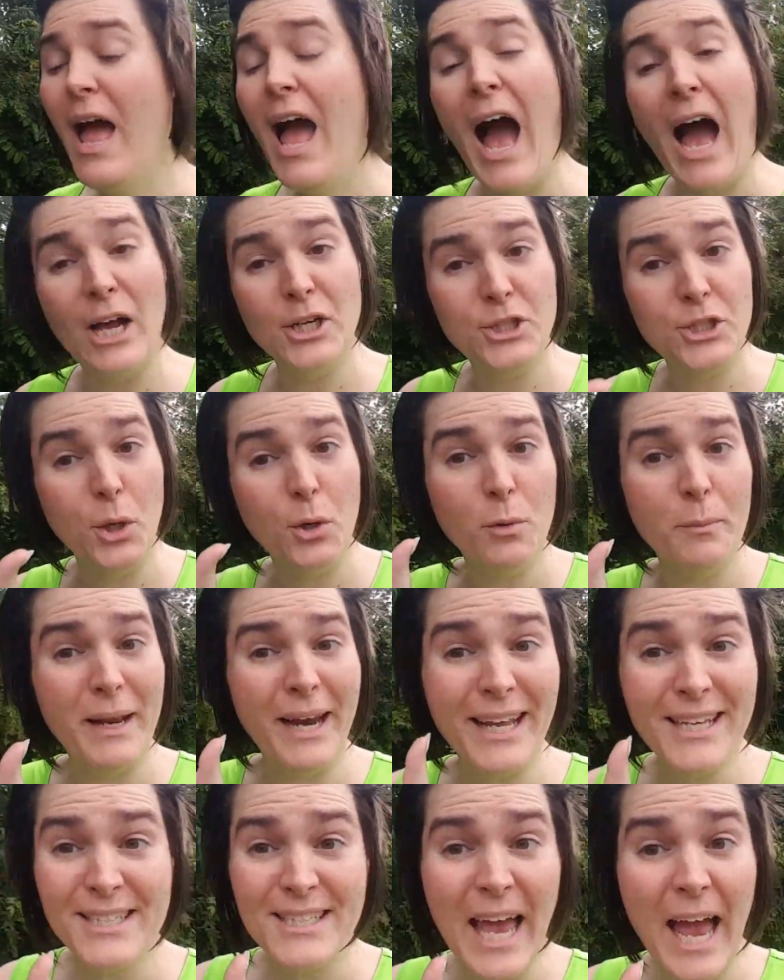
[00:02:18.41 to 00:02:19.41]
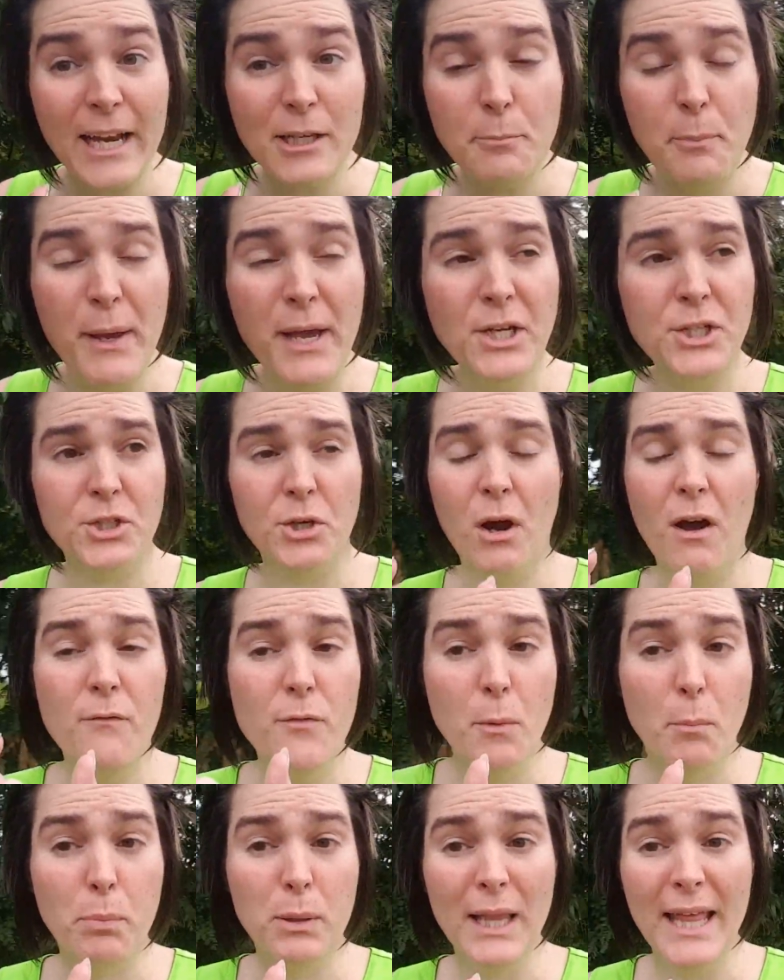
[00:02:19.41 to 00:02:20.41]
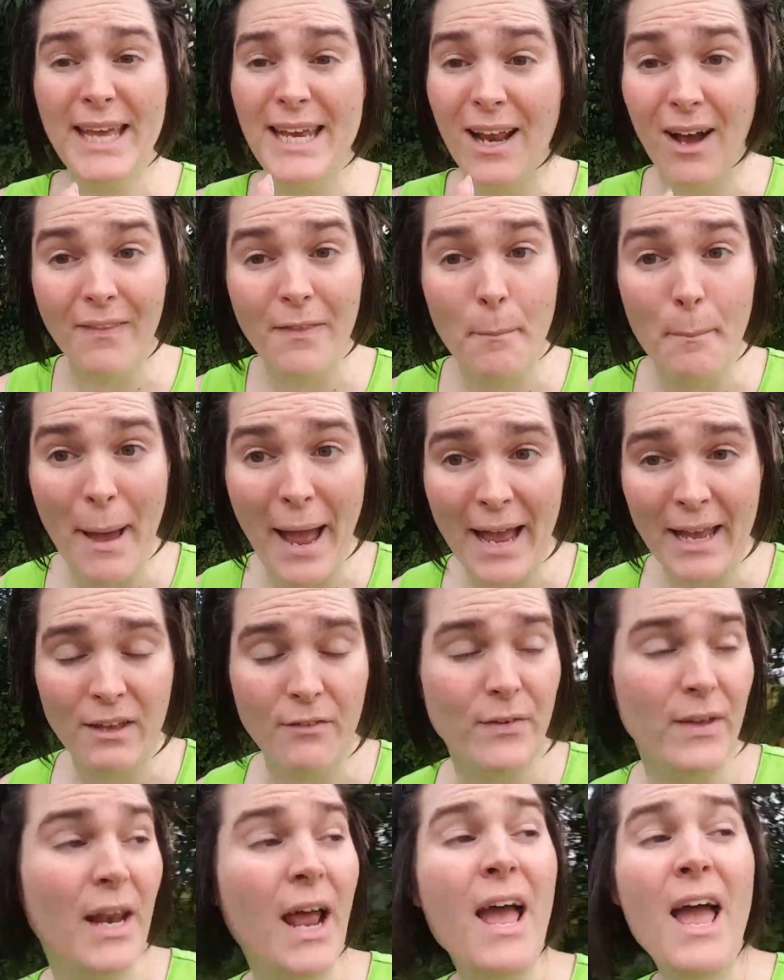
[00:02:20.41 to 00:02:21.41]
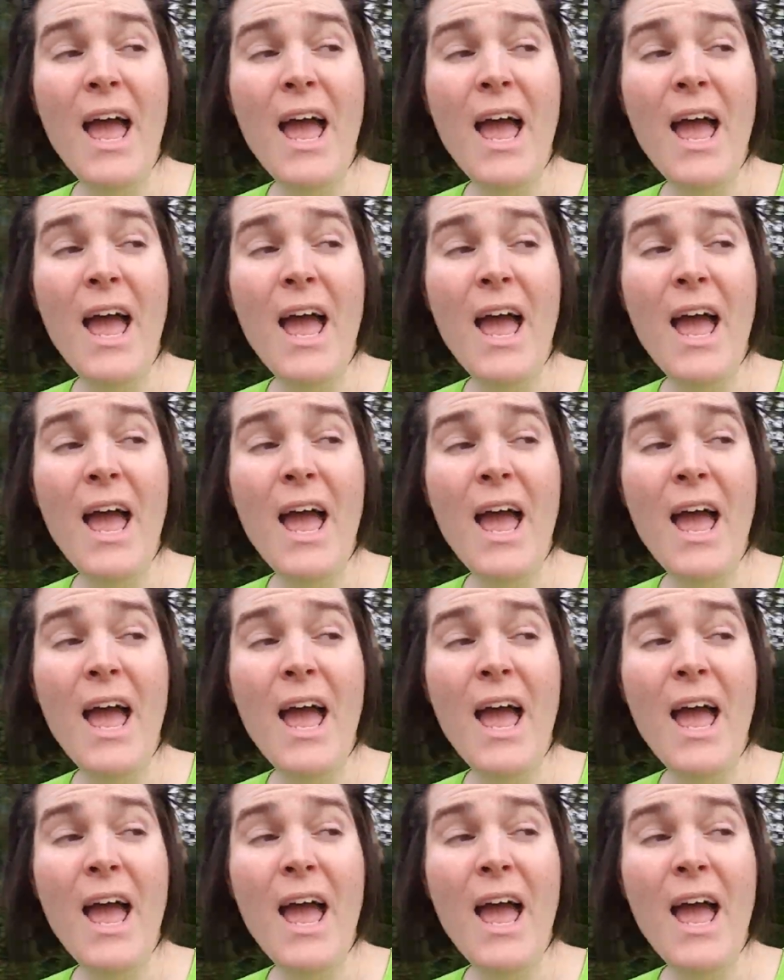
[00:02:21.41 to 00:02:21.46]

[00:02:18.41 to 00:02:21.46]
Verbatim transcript: I showed him an exact picture of the plate on the back of it.